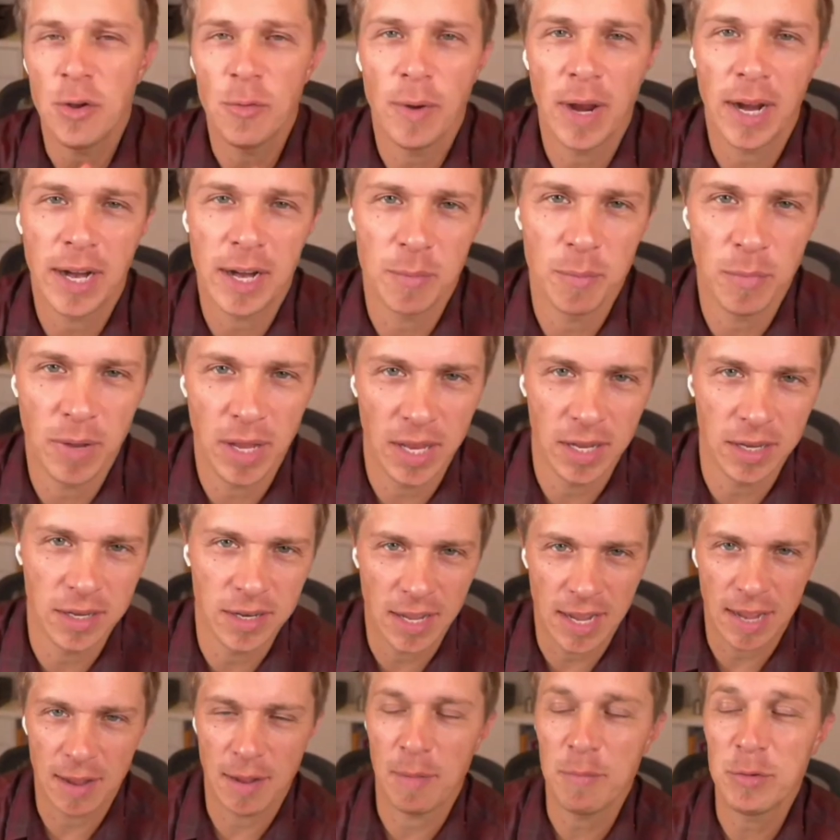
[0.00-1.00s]
how do you
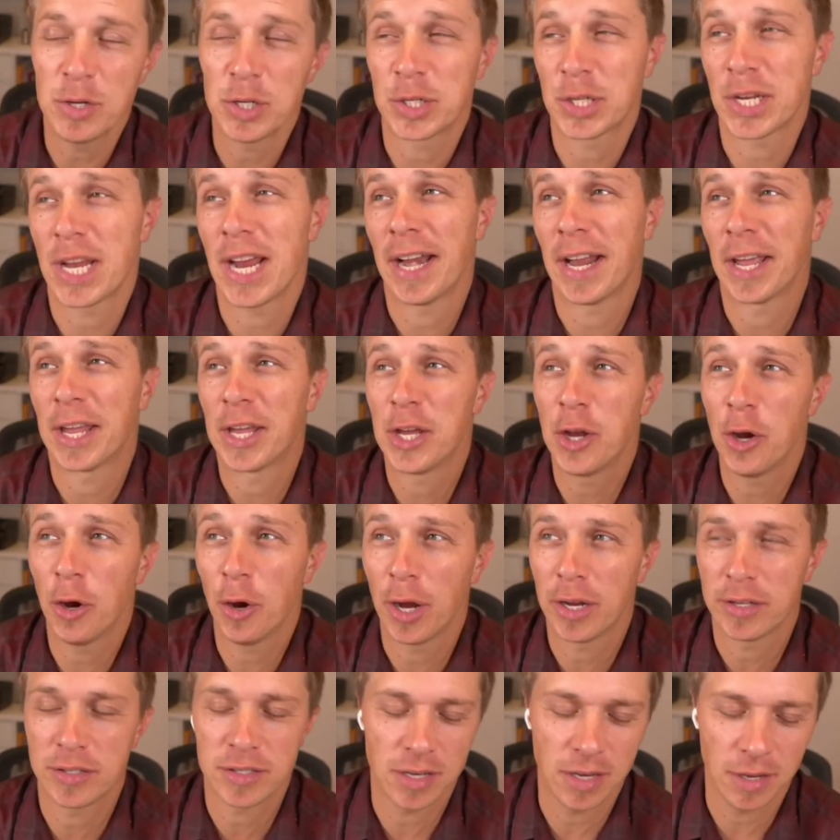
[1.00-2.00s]
recommend, I'm just kind of
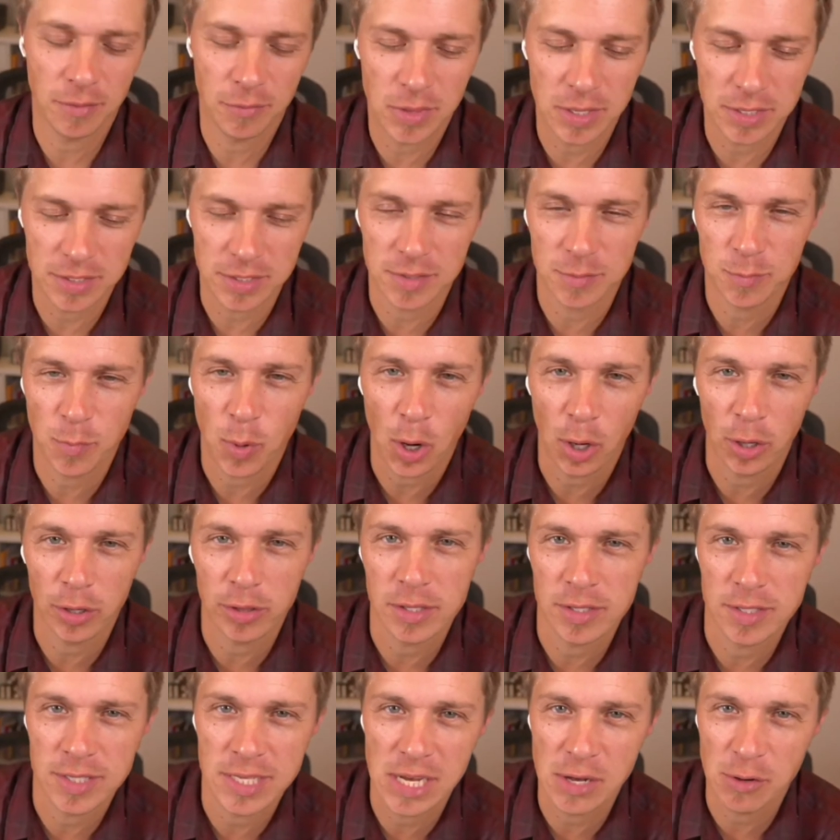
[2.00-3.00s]
curious, and if this is
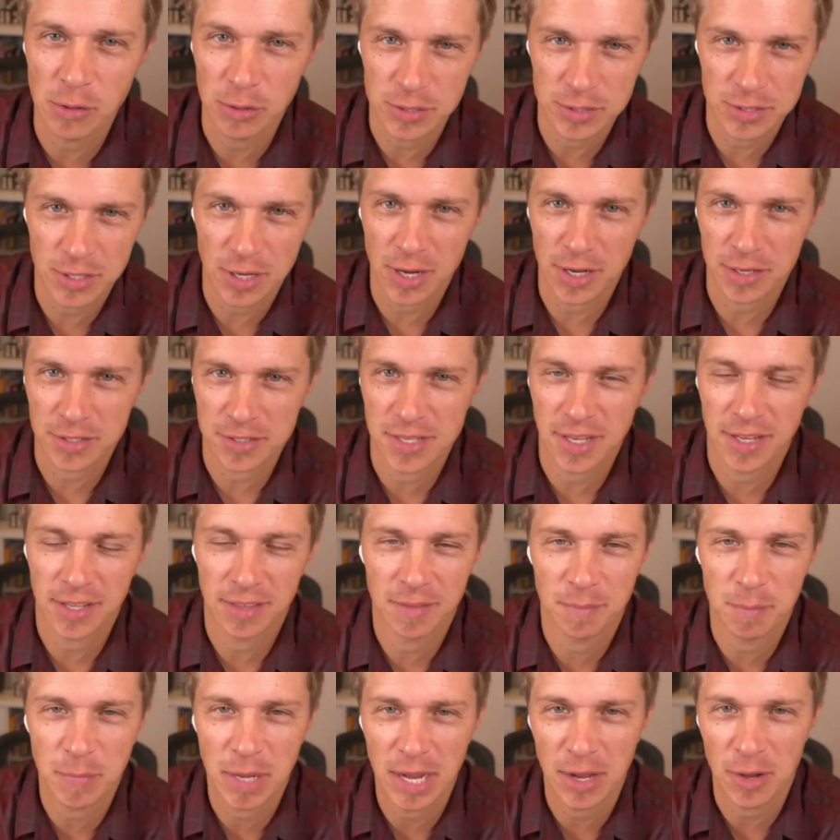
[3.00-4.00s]
part of the secret sauce,
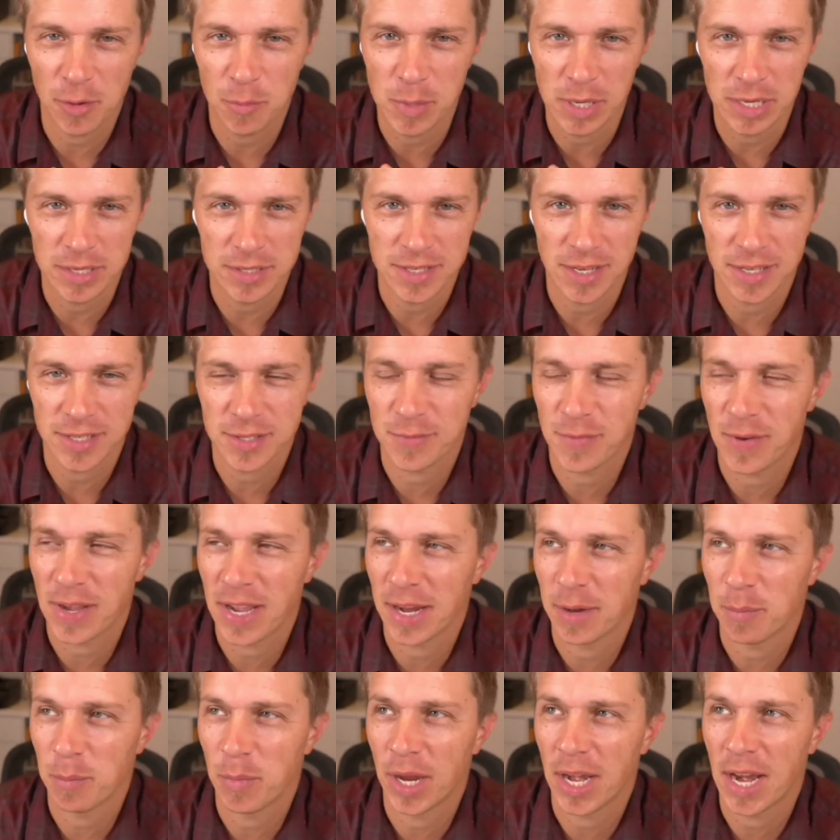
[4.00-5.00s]
like by all means,
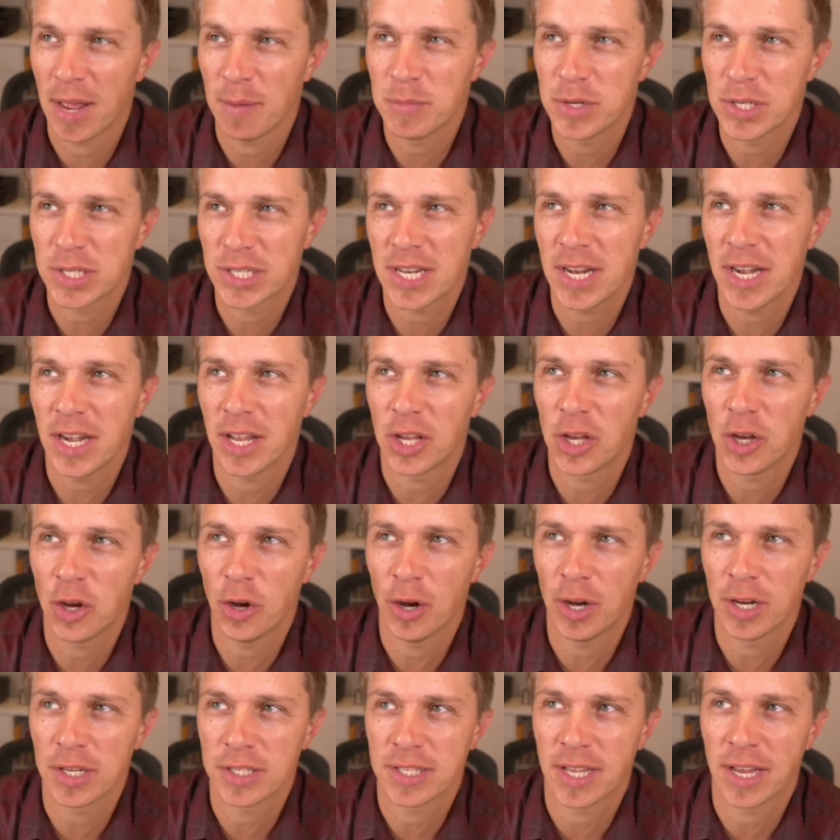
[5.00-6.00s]
that's fine. But I'm just kind
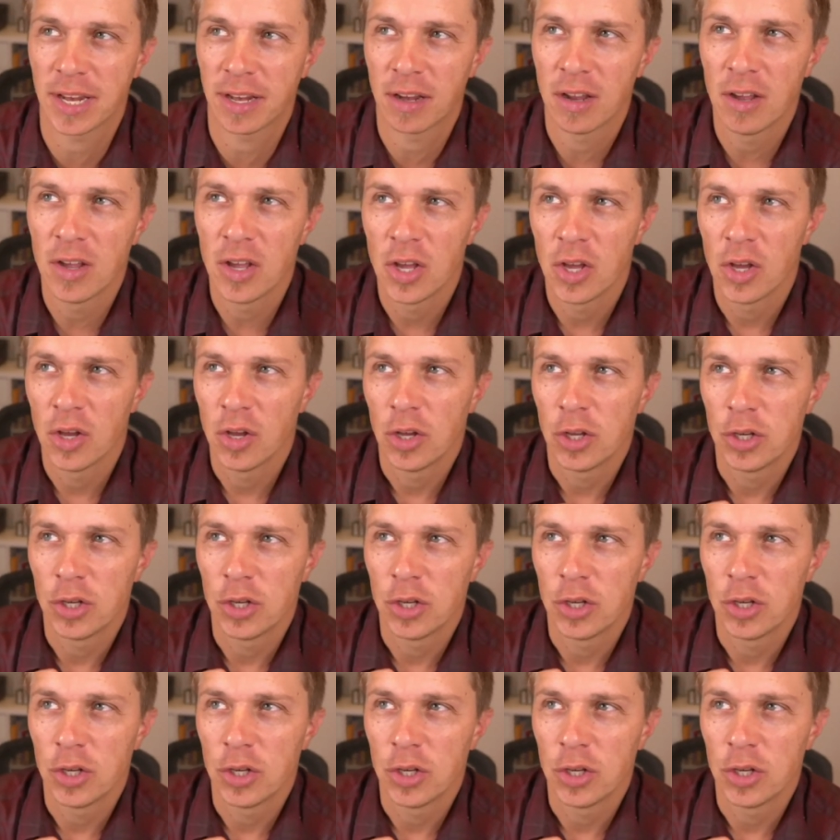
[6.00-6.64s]
of curious, like,